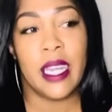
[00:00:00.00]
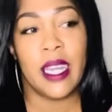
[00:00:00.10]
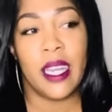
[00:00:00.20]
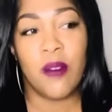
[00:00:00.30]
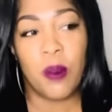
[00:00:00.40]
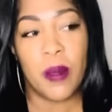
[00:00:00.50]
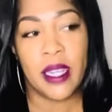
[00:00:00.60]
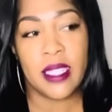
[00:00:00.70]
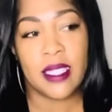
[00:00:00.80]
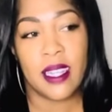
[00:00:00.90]

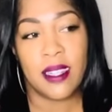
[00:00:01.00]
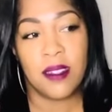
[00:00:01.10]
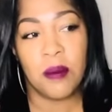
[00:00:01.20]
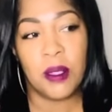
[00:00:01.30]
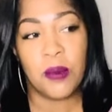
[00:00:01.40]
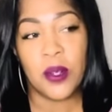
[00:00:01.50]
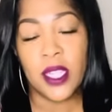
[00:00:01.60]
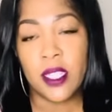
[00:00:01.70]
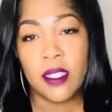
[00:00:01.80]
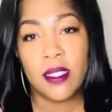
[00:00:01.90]
everybody's not going to be the
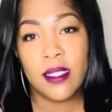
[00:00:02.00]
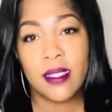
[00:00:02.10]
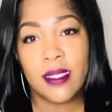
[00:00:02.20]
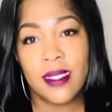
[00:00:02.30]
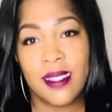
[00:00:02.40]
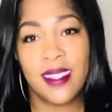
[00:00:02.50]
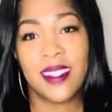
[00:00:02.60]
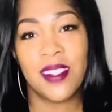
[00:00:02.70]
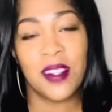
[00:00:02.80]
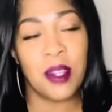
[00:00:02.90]
one.
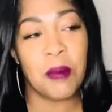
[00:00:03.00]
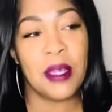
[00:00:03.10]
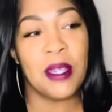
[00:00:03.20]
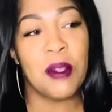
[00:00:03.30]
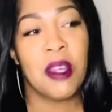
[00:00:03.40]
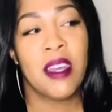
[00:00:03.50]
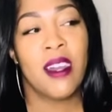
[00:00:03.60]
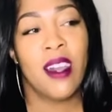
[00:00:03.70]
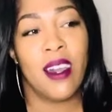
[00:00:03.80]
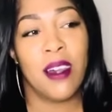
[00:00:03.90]
You know what I mean?
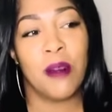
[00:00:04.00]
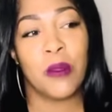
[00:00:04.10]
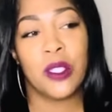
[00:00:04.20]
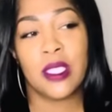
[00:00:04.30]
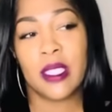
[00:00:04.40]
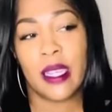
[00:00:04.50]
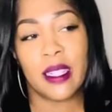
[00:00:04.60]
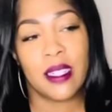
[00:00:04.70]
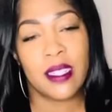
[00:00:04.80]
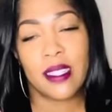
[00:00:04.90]
Um, you just take
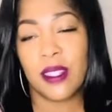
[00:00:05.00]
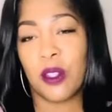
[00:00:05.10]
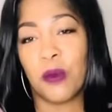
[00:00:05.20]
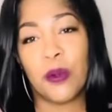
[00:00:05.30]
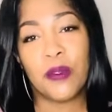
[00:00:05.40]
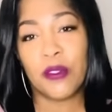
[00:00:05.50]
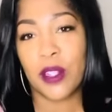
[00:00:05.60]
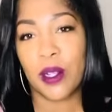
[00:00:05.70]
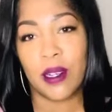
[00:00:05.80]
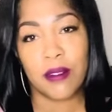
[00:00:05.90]
the lesson and you move the
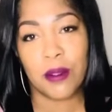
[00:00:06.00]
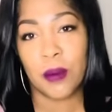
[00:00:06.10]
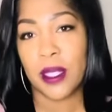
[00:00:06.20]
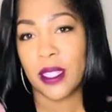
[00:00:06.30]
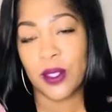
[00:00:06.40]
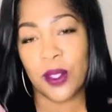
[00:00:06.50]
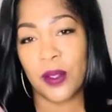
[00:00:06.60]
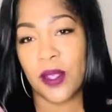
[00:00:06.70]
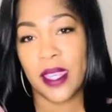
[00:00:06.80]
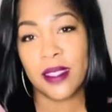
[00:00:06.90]
fuck on from it. That's all
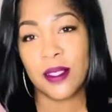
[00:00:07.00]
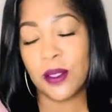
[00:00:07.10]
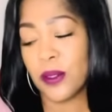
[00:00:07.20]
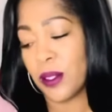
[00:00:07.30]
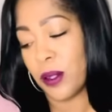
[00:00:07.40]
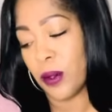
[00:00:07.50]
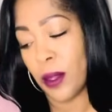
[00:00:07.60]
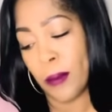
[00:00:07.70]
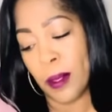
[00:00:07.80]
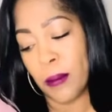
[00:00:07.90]
you can do. You know what
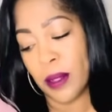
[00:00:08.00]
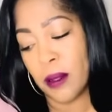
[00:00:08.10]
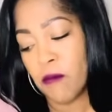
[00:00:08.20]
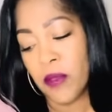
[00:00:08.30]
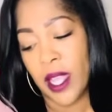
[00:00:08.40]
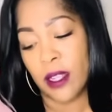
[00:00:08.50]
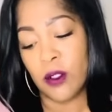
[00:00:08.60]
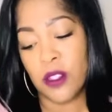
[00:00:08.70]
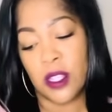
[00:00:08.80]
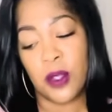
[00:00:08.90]
I mean? But I
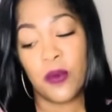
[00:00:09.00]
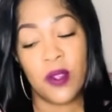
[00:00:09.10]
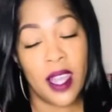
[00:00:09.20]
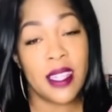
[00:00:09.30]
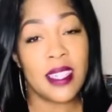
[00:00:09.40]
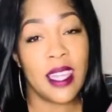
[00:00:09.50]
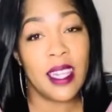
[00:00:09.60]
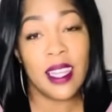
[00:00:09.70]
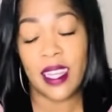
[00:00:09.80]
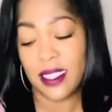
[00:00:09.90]
don't see you not
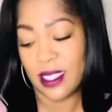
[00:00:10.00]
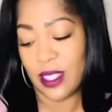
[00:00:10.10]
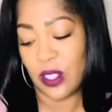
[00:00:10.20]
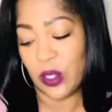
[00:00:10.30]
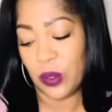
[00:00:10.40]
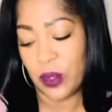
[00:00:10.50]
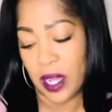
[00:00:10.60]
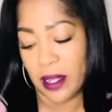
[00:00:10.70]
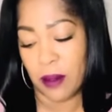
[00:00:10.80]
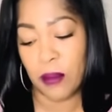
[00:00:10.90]
dating. I just see you
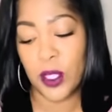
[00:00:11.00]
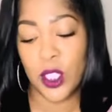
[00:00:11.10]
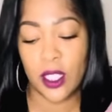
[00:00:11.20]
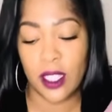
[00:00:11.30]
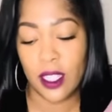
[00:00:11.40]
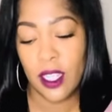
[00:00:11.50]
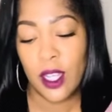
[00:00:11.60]
kind of pushing